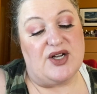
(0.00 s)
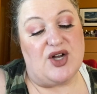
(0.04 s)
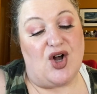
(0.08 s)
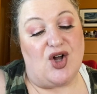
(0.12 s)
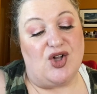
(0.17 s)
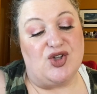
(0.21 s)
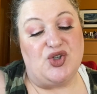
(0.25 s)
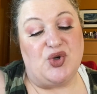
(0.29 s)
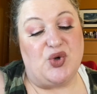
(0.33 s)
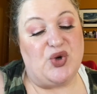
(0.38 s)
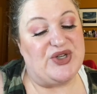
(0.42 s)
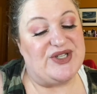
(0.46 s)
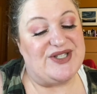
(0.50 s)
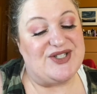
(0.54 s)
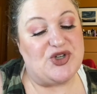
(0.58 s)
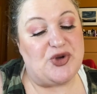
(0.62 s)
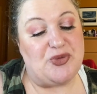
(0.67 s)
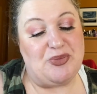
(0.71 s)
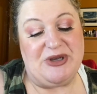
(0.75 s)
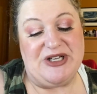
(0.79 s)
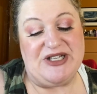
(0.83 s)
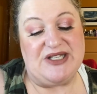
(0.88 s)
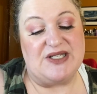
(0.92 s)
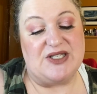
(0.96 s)
called Crystal
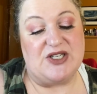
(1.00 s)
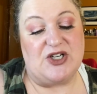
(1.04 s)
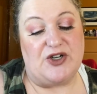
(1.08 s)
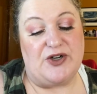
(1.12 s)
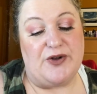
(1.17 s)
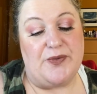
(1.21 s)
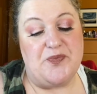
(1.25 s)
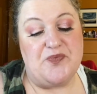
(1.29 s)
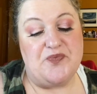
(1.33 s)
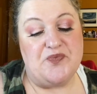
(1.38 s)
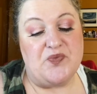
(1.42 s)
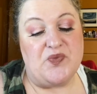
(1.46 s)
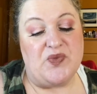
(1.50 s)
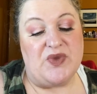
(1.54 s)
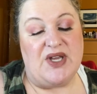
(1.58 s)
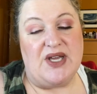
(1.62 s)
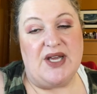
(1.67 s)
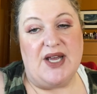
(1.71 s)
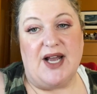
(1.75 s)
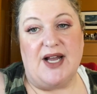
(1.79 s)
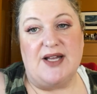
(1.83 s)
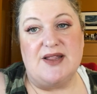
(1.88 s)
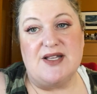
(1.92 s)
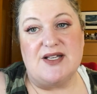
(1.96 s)
Pistol.
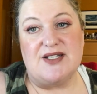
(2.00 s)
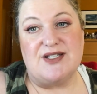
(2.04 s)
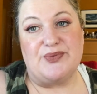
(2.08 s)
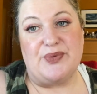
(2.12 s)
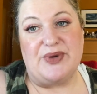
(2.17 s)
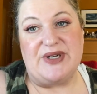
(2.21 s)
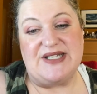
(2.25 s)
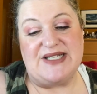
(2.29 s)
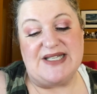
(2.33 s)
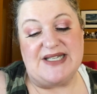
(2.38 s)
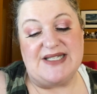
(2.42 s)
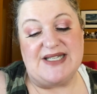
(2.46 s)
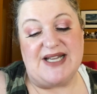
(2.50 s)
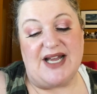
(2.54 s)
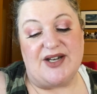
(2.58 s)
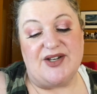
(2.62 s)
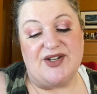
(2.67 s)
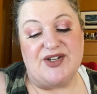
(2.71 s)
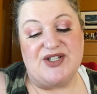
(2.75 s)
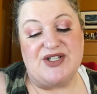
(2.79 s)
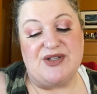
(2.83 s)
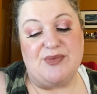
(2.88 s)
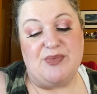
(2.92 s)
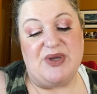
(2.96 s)
And this one is
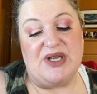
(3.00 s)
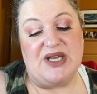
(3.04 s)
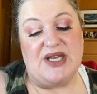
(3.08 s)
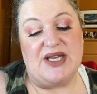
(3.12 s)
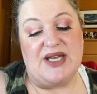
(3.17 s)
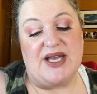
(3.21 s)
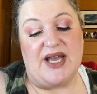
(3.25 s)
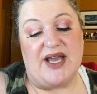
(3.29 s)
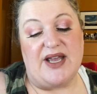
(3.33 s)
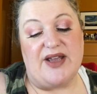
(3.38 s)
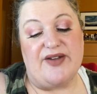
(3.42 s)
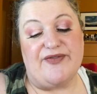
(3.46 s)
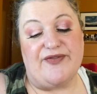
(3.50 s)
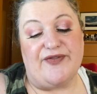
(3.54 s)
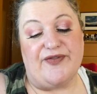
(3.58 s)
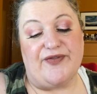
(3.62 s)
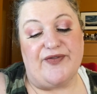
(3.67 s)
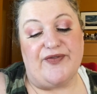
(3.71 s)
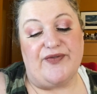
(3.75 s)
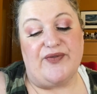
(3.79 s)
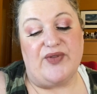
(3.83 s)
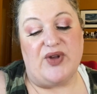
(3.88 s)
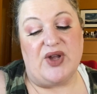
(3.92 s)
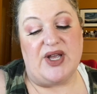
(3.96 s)
intended to be a
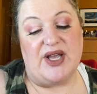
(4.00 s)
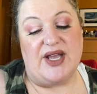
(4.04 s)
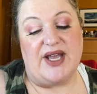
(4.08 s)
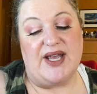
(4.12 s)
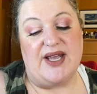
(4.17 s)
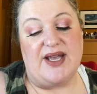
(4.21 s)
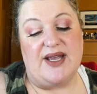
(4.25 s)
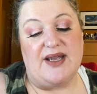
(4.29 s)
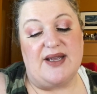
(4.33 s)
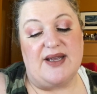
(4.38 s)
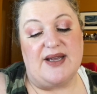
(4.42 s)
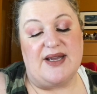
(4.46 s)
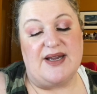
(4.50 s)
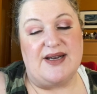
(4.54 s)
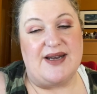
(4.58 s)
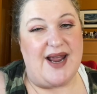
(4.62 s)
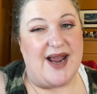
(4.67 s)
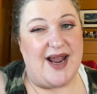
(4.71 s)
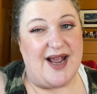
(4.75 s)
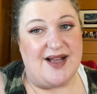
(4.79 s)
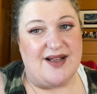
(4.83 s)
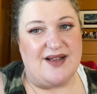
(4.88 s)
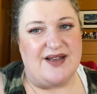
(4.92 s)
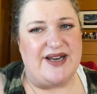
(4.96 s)
a
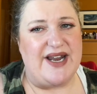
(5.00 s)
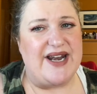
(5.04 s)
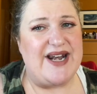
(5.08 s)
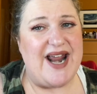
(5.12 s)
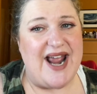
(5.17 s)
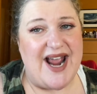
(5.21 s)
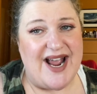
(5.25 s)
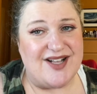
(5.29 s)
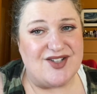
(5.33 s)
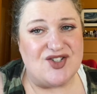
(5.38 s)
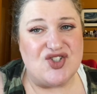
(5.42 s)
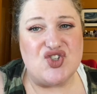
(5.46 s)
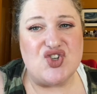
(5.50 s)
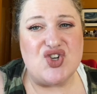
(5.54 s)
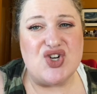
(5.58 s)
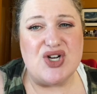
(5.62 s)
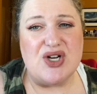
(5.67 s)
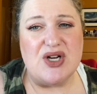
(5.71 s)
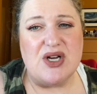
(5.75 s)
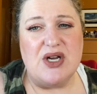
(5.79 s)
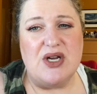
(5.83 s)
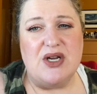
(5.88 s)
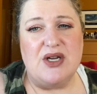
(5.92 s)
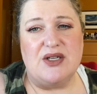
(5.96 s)
an
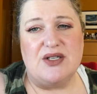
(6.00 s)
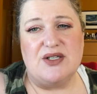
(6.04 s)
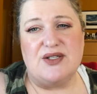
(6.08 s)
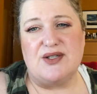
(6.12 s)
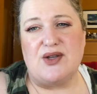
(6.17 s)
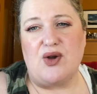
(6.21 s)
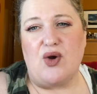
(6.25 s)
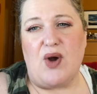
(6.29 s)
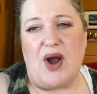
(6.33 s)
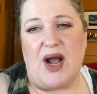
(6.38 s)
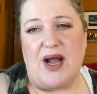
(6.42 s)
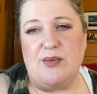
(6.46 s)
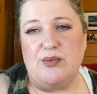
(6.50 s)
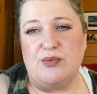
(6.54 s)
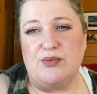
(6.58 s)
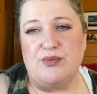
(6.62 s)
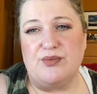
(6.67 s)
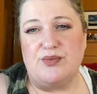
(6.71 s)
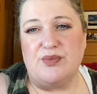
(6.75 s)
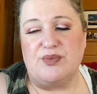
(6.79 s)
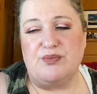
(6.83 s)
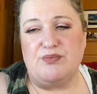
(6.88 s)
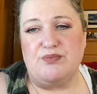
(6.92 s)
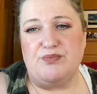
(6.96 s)
enhancer. So
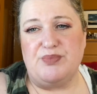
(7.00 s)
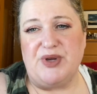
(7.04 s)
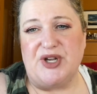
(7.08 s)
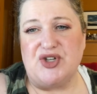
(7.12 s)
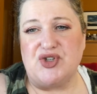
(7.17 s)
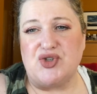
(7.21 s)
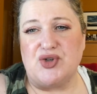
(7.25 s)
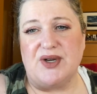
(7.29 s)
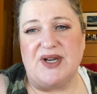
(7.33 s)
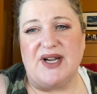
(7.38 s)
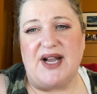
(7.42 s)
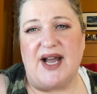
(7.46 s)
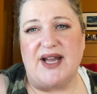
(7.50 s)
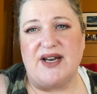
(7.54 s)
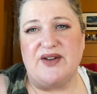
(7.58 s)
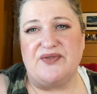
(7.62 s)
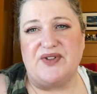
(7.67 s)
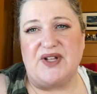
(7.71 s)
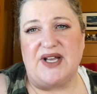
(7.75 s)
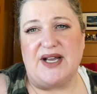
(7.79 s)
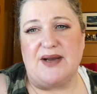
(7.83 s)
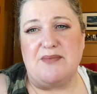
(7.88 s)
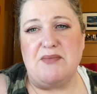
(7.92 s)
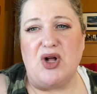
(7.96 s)
I'm picturing kind of
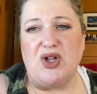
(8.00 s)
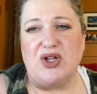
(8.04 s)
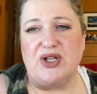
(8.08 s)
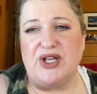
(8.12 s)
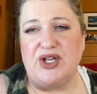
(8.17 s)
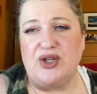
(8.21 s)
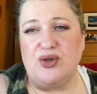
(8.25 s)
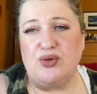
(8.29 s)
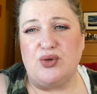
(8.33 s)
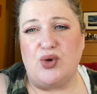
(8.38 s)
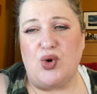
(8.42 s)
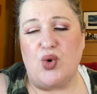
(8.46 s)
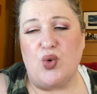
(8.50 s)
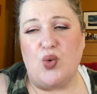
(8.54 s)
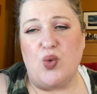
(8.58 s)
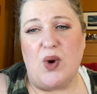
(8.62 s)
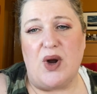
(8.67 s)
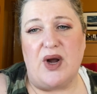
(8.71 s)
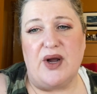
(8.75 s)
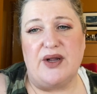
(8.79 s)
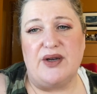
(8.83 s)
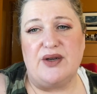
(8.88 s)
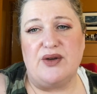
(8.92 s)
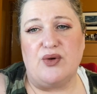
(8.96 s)
like a Molecule
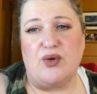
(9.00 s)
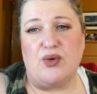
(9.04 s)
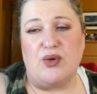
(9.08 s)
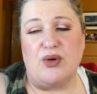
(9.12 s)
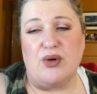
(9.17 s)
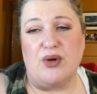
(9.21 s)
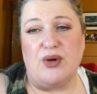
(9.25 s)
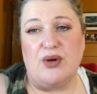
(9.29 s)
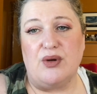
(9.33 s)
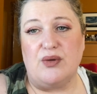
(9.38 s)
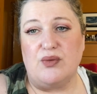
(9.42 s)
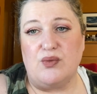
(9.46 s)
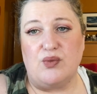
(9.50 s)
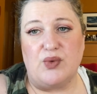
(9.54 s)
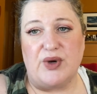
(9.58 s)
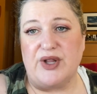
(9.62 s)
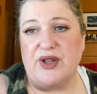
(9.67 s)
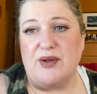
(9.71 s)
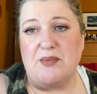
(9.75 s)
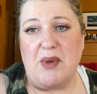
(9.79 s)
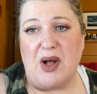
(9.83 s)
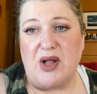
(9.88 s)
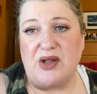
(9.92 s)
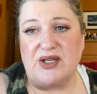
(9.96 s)
01 or one of
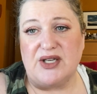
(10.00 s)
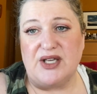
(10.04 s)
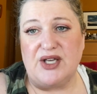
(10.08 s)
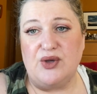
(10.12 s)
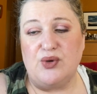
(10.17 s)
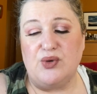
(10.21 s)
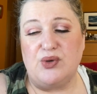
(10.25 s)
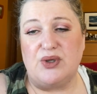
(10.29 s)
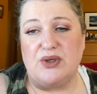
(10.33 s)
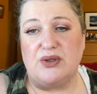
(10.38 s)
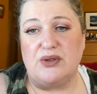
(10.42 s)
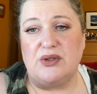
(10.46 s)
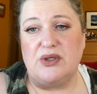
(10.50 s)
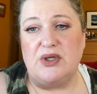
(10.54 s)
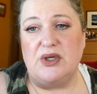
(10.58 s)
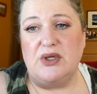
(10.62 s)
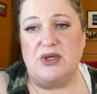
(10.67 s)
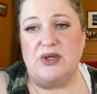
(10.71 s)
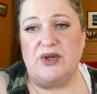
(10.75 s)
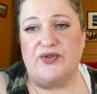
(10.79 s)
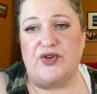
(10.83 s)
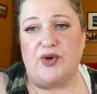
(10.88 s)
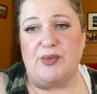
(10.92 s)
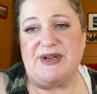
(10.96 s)
the Molecule
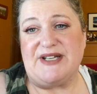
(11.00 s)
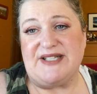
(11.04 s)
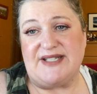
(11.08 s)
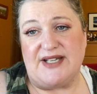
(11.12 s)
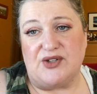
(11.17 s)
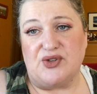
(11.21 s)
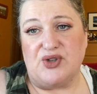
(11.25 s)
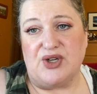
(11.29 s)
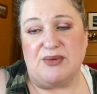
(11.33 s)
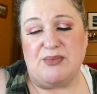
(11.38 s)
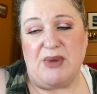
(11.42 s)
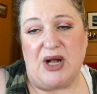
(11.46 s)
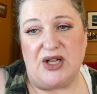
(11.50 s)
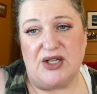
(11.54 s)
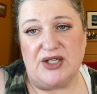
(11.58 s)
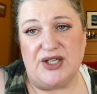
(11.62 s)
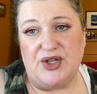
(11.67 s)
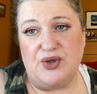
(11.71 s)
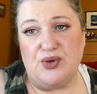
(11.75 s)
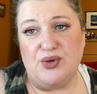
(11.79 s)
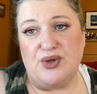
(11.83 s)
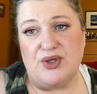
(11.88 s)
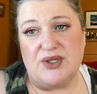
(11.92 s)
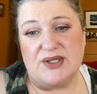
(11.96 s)
from Escentric
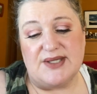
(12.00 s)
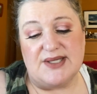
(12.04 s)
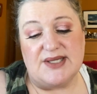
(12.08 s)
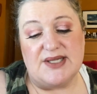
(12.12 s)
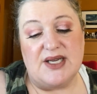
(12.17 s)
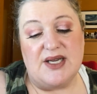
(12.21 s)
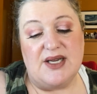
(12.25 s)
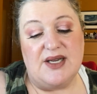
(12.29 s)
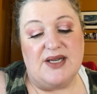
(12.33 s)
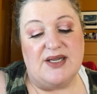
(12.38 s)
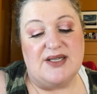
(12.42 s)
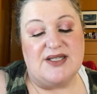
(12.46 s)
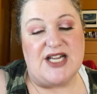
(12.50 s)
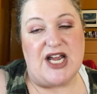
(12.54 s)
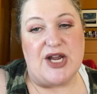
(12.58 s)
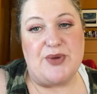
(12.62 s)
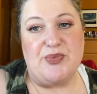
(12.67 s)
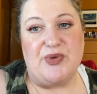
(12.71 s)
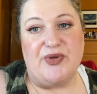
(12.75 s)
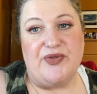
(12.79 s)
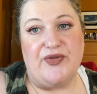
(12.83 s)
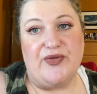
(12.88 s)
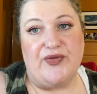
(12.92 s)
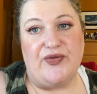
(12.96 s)
Molecules
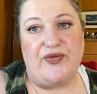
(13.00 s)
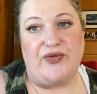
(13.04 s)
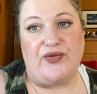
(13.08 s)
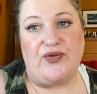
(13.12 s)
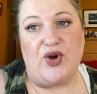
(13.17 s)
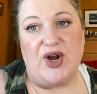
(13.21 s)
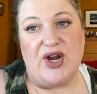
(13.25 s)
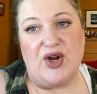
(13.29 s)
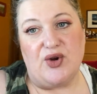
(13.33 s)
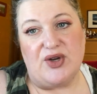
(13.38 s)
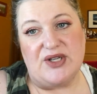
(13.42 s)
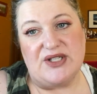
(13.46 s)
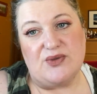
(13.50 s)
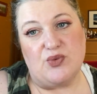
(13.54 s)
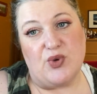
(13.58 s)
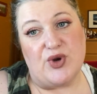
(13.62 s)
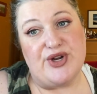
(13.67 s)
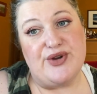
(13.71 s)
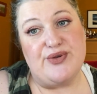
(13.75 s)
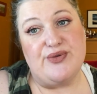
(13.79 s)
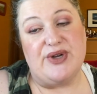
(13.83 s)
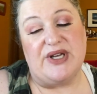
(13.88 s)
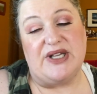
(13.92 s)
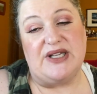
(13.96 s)
type of fragrance where
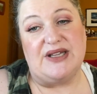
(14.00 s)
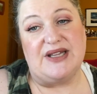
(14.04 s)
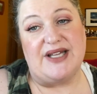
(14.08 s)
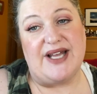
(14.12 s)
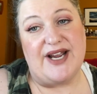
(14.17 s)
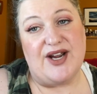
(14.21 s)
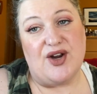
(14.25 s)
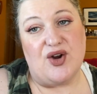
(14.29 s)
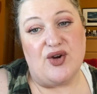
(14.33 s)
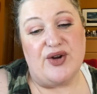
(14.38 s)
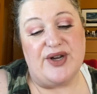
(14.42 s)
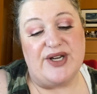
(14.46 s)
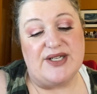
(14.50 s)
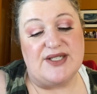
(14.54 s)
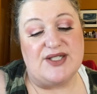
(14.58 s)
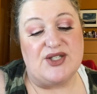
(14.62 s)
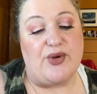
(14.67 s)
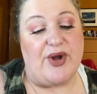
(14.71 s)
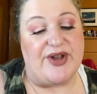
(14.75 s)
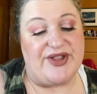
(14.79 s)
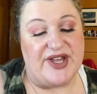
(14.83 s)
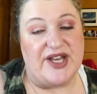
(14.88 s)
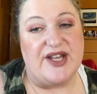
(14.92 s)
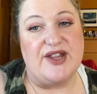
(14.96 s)
you can layer it.
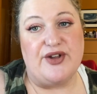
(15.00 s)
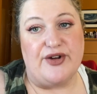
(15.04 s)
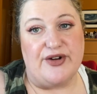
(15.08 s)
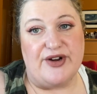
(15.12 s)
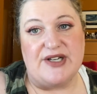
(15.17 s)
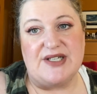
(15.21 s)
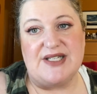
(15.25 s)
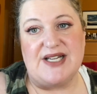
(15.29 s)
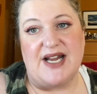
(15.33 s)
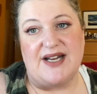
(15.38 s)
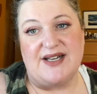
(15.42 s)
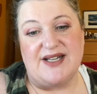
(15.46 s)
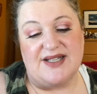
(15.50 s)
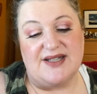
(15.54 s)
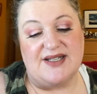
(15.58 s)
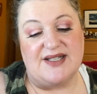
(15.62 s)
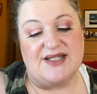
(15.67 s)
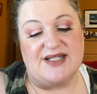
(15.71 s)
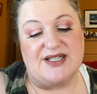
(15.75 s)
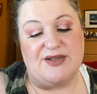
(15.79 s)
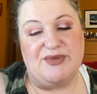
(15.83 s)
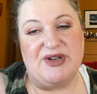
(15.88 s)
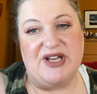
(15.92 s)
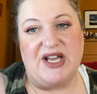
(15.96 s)
So I think they're intending
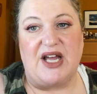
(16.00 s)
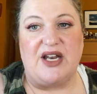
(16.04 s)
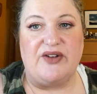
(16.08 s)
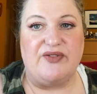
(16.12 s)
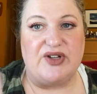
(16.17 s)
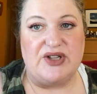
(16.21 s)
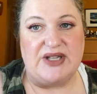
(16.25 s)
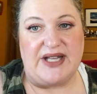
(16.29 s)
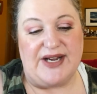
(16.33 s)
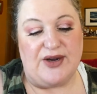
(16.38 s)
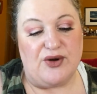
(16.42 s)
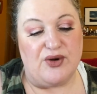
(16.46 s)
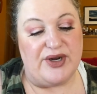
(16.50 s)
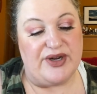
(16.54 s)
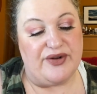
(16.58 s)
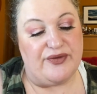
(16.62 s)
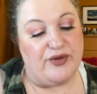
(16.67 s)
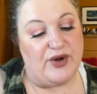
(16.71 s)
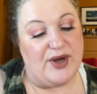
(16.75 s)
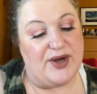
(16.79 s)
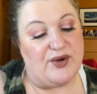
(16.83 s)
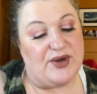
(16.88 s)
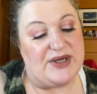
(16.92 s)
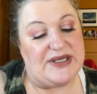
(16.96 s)
this to be kind of a layering
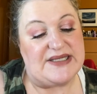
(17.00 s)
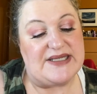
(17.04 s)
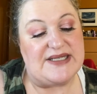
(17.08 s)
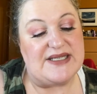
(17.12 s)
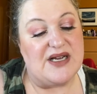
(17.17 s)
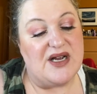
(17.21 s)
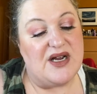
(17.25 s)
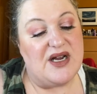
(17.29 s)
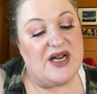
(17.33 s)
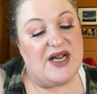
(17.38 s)
fragrance.